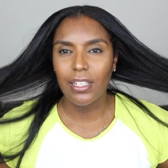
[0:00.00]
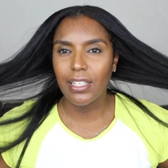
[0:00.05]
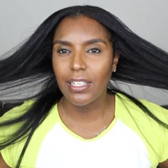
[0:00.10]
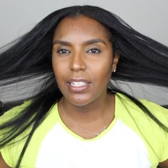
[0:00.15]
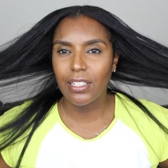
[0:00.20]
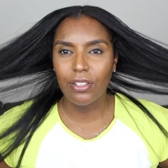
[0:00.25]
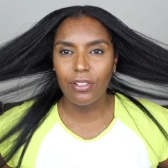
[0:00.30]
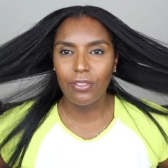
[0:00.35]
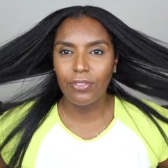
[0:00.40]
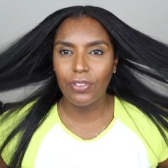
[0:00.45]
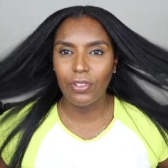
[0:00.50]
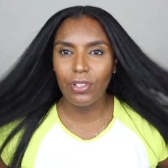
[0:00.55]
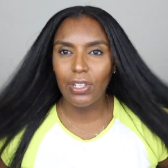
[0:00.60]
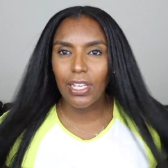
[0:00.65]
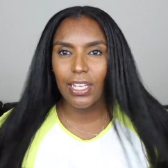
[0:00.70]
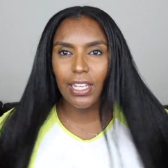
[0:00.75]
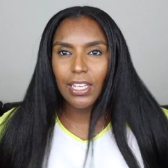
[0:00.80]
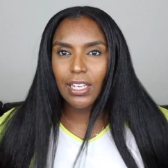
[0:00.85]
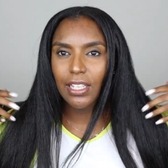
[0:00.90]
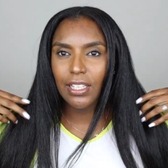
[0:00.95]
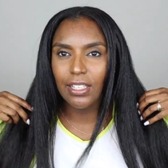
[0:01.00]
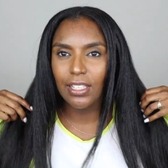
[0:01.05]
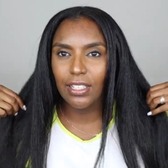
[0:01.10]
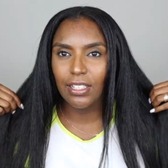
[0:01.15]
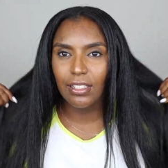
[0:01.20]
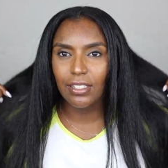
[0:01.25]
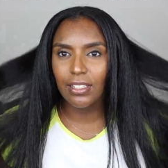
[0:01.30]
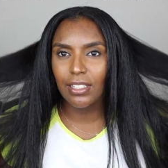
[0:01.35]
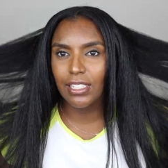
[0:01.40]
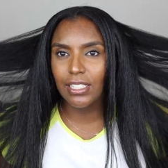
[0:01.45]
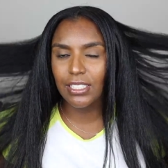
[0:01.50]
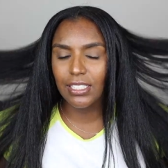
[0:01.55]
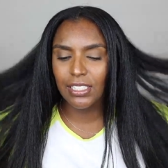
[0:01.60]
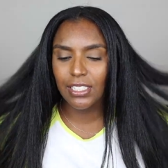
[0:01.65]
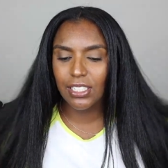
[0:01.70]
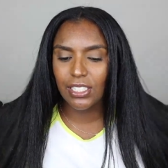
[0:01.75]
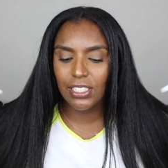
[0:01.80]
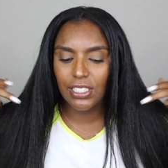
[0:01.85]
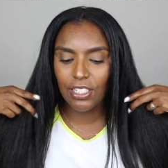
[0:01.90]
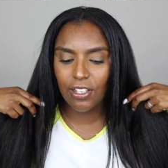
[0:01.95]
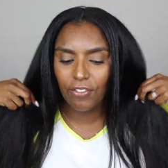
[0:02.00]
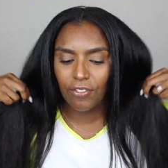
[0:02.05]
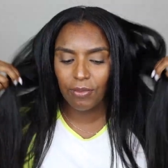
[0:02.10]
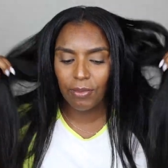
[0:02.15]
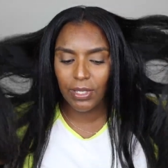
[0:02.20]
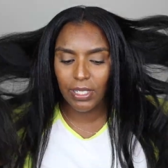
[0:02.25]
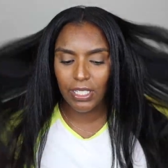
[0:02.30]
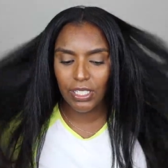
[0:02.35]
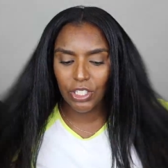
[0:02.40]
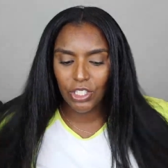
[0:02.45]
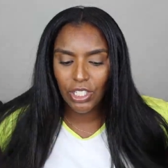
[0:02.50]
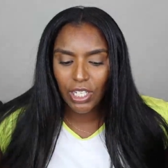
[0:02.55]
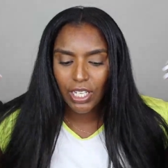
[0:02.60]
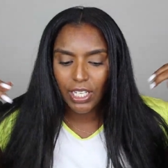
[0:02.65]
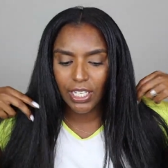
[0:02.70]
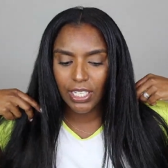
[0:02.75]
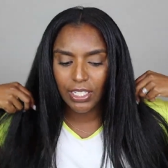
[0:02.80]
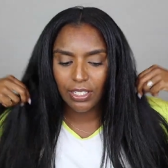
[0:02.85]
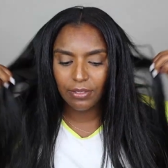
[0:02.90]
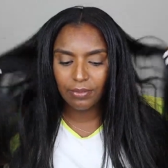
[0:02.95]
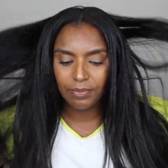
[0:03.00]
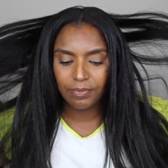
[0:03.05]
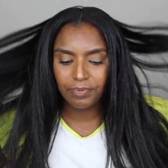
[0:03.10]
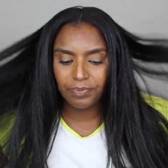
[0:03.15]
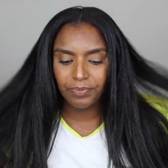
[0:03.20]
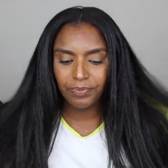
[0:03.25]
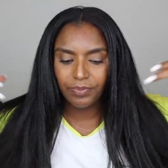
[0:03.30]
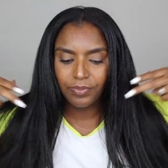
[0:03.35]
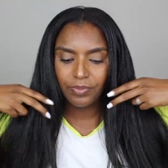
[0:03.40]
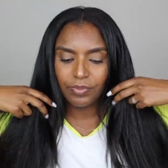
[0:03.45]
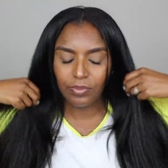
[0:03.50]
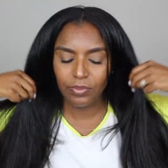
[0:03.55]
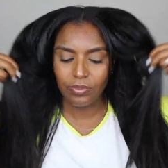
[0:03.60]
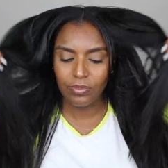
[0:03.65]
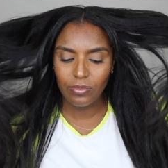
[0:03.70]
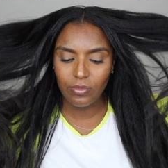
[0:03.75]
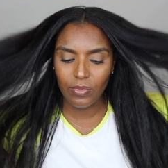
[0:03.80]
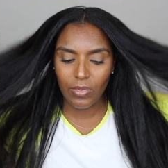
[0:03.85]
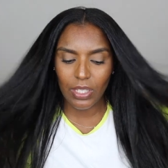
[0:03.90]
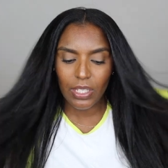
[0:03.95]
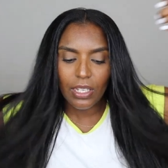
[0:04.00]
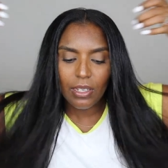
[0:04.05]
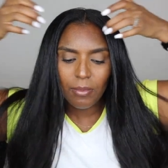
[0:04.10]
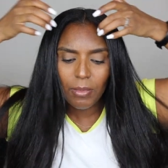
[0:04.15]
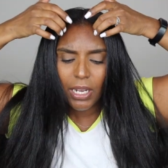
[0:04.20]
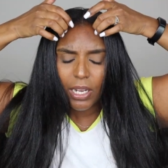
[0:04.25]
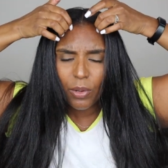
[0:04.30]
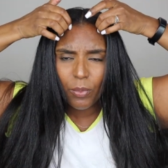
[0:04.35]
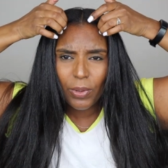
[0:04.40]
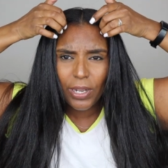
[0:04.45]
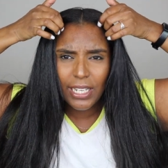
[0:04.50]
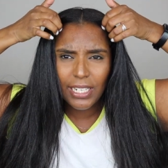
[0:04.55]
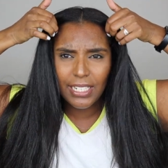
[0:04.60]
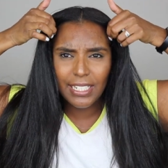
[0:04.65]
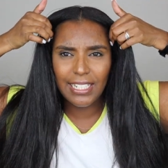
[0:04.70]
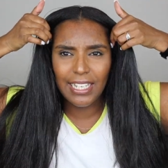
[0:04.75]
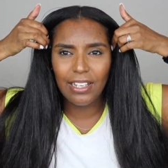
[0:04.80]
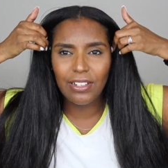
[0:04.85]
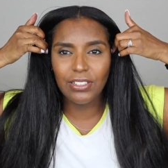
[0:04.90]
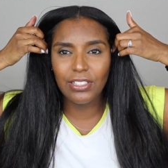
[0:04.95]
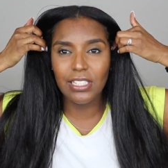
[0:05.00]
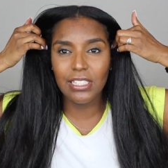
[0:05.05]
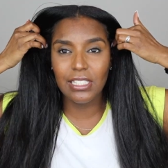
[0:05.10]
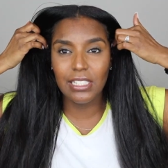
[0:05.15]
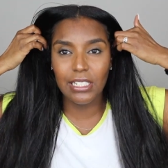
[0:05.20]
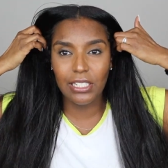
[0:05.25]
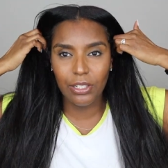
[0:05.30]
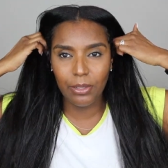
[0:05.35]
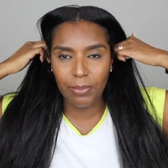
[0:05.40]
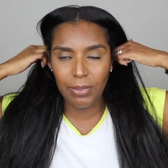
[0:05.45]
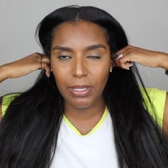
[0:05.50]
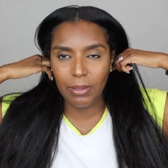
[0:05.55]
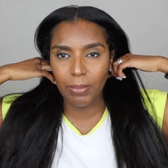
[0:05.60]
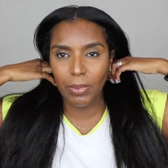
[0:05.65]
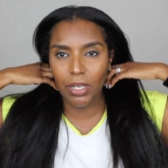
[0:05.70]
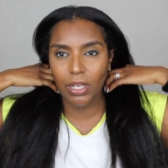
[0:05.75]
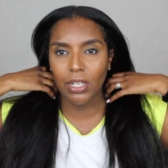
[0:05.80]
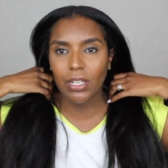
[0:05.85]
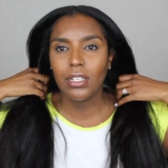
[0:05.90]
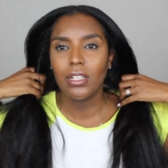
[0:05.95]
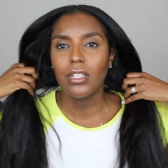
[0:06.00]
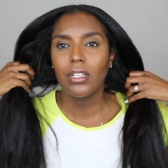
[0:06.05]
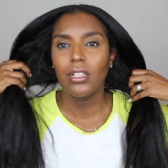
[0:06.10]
it don't feel like anything. It's just giving me the shine. It might have weighed it down just a little bit, but